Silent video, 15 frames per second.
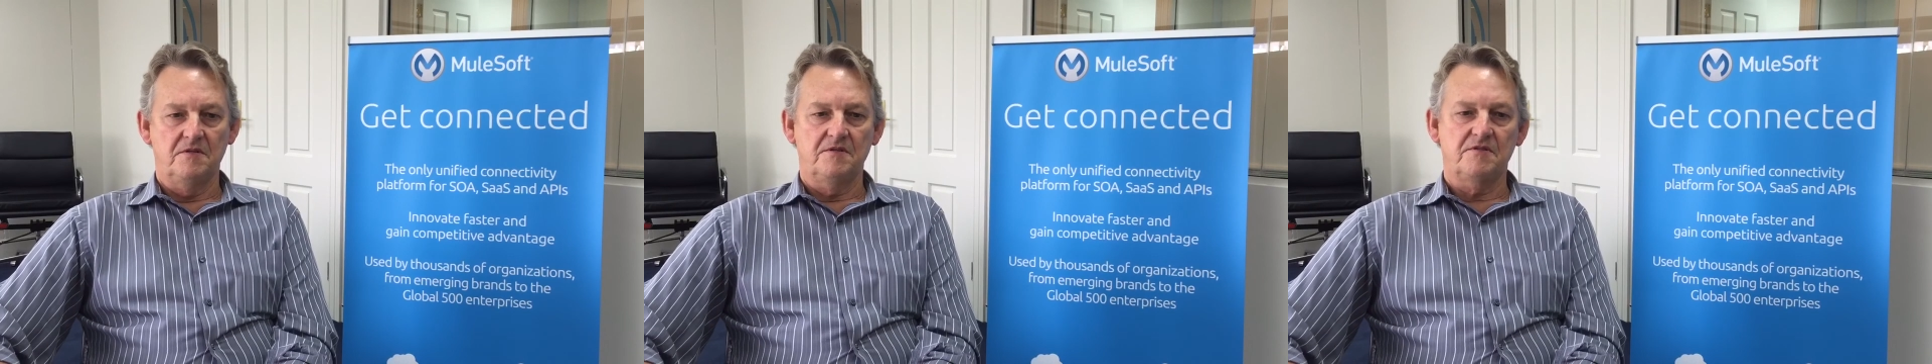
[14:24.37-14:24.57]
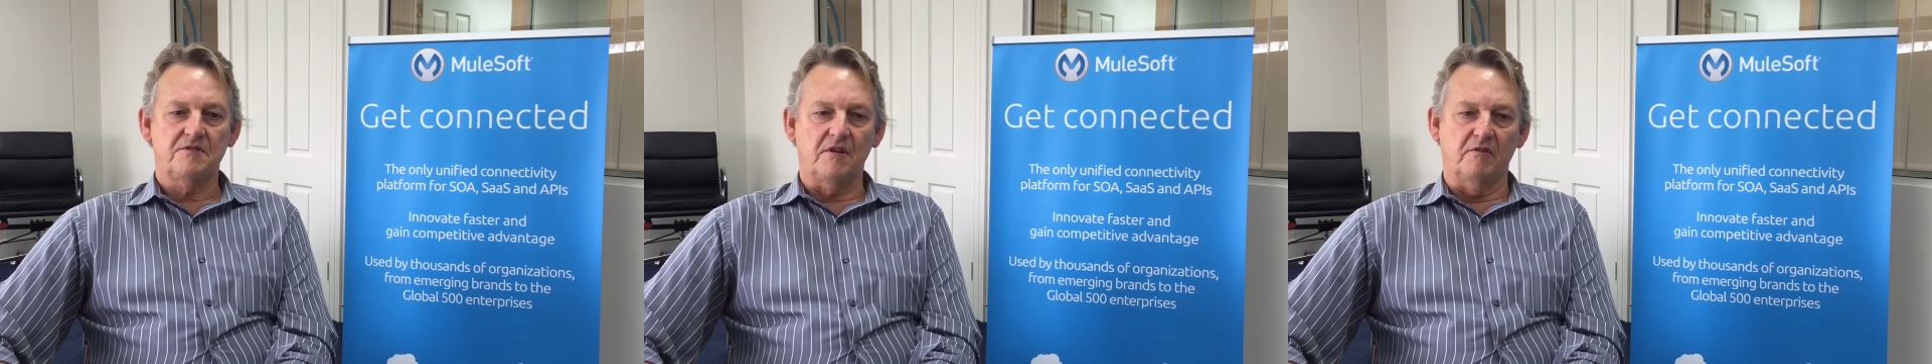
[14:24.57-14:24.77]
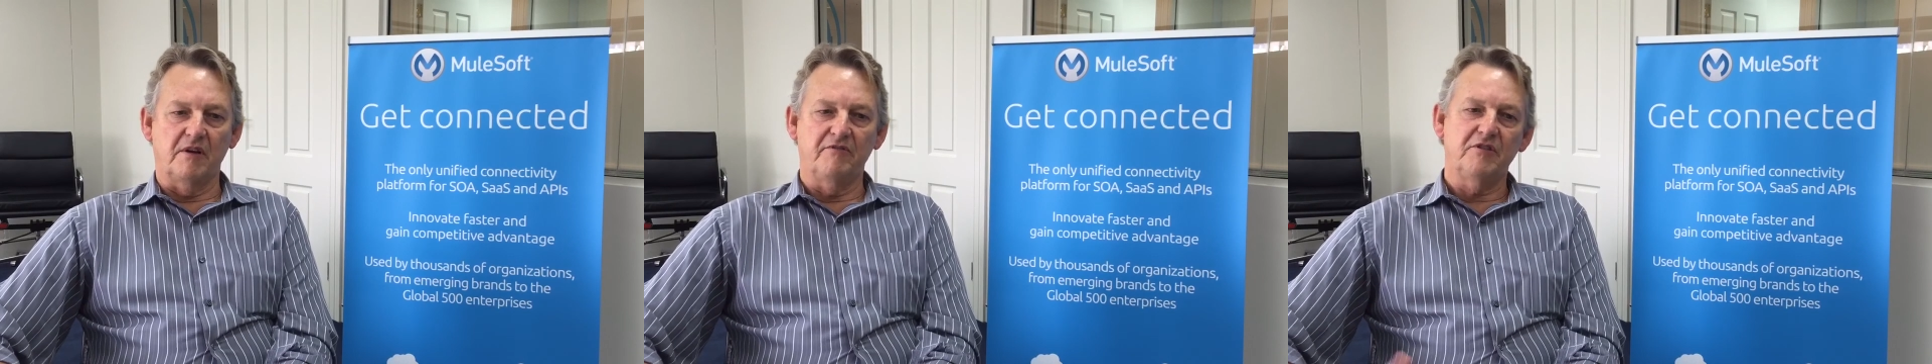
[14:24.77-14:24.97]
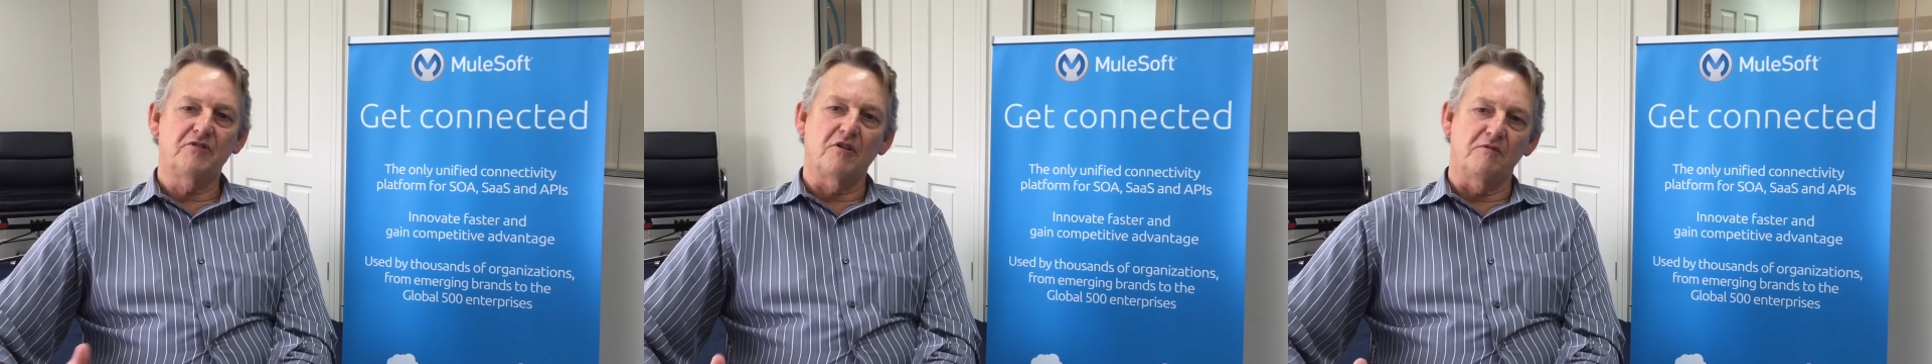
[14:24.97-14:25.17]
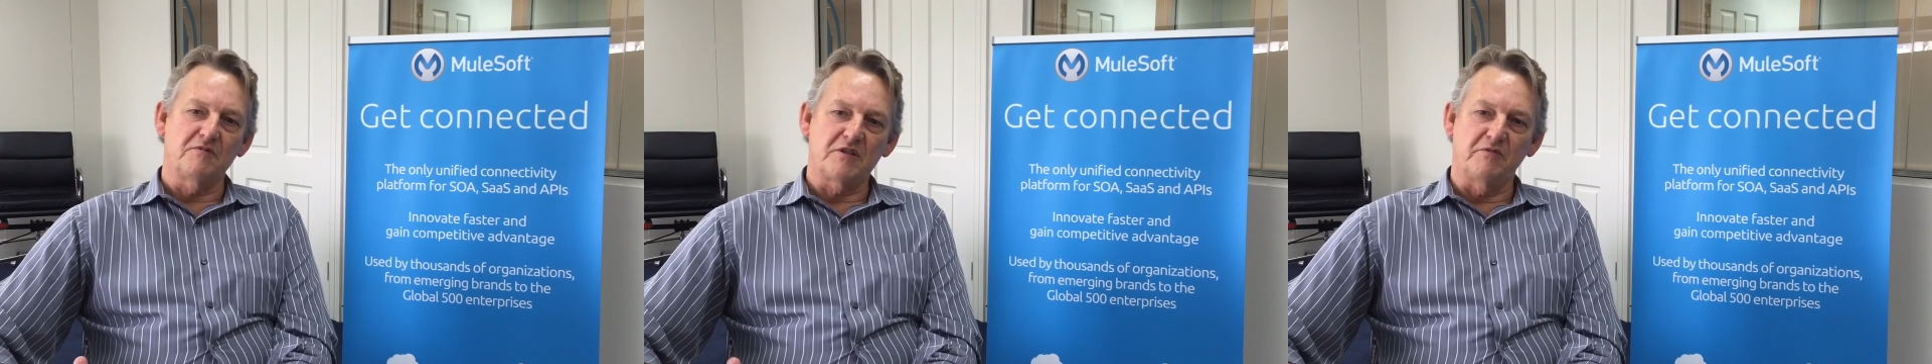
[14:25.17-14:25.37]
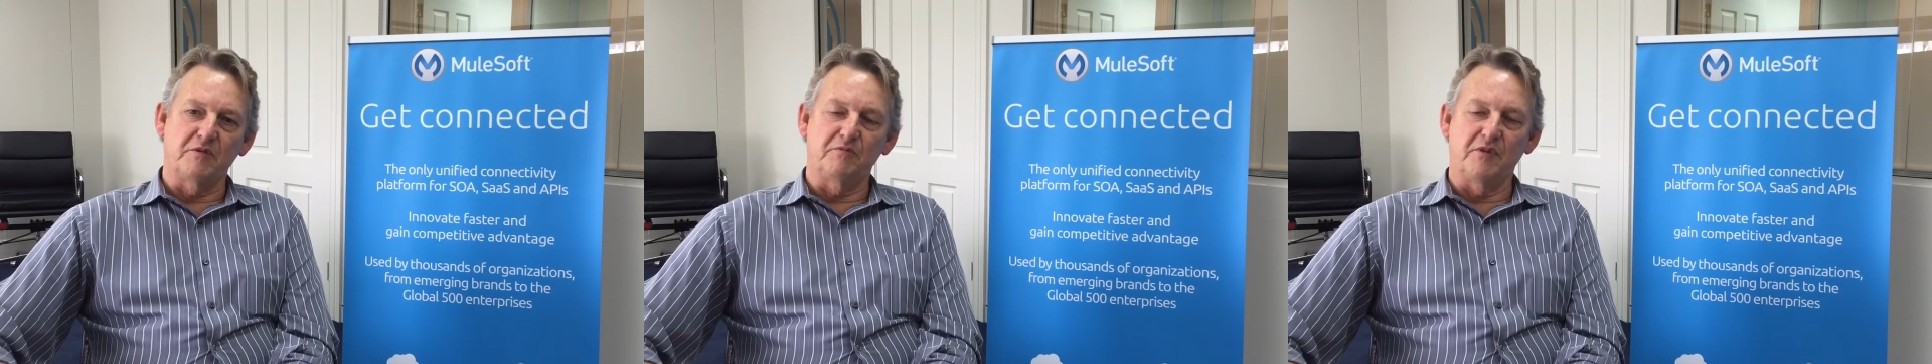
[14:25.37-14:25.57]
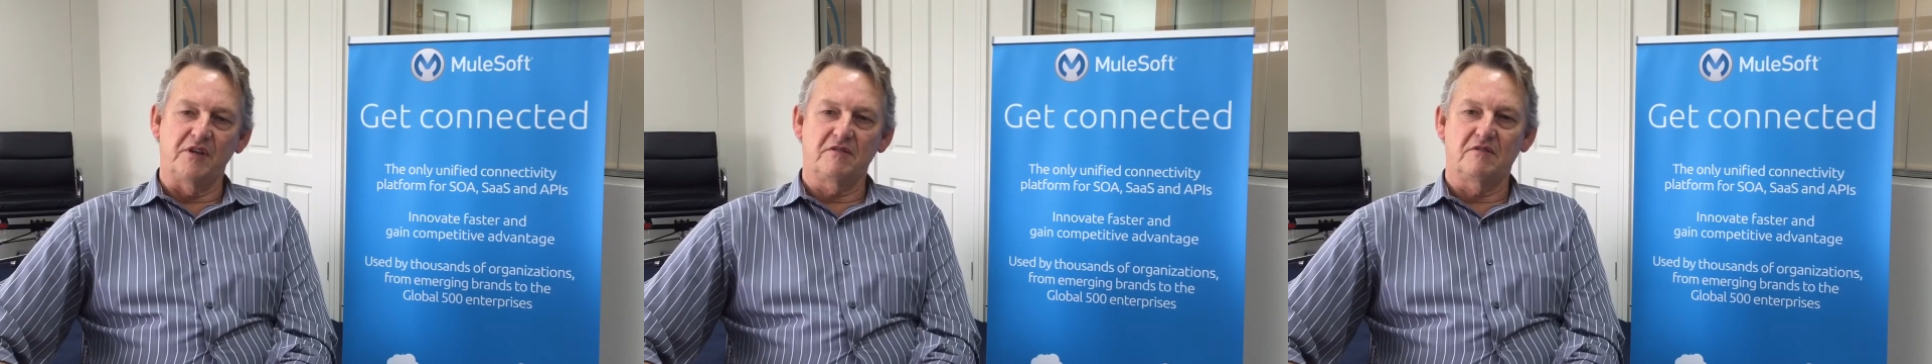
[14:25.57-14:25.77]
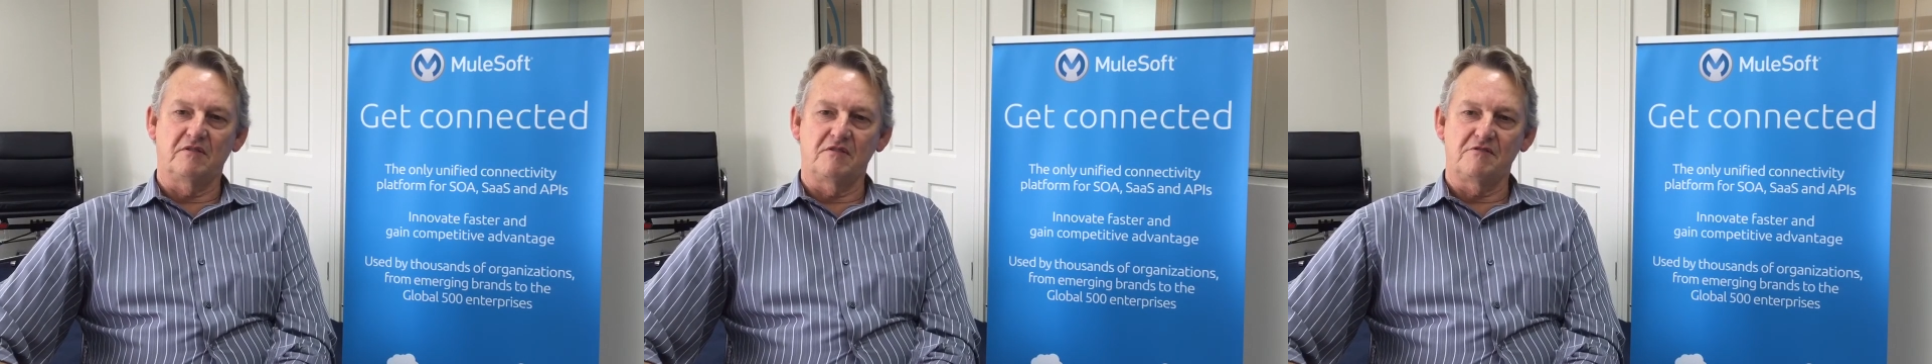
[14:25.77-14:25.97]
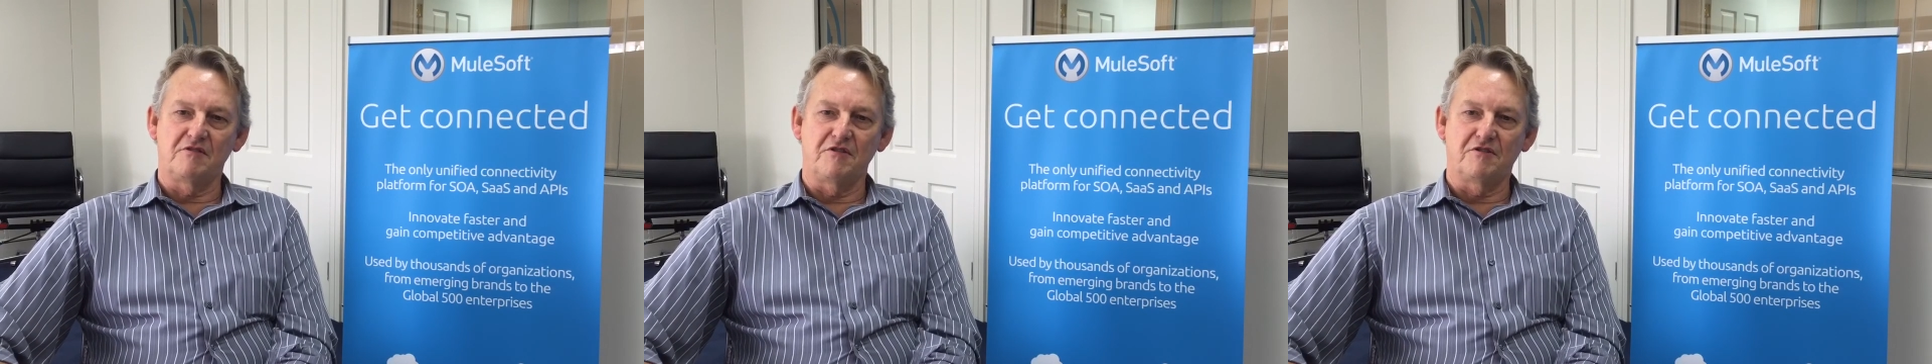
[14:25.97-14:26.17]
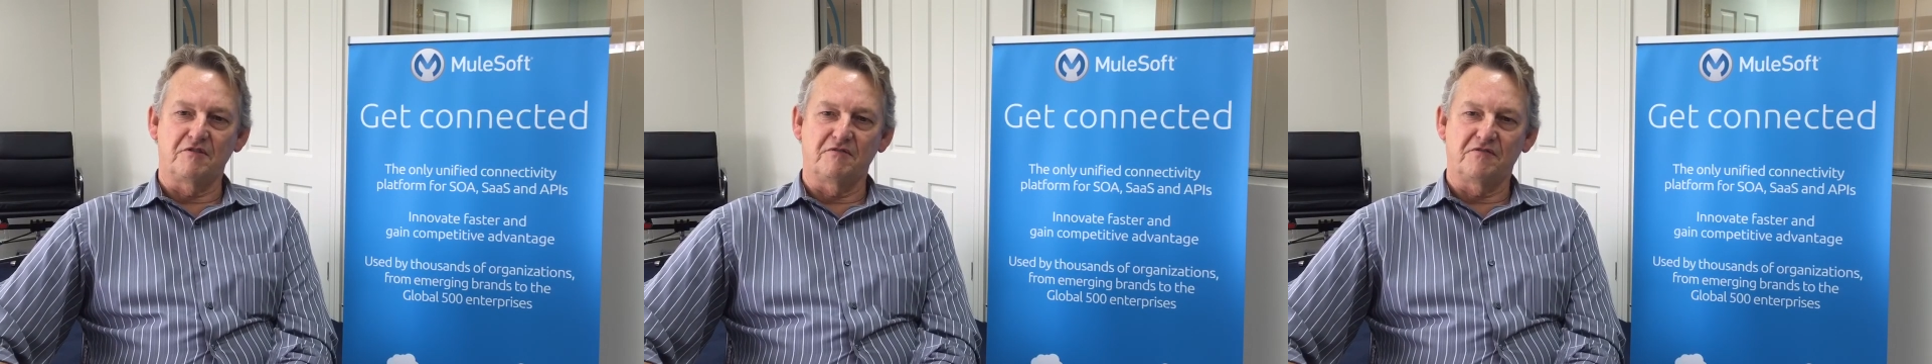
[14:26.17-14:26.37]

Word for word: So every time someone makes a decision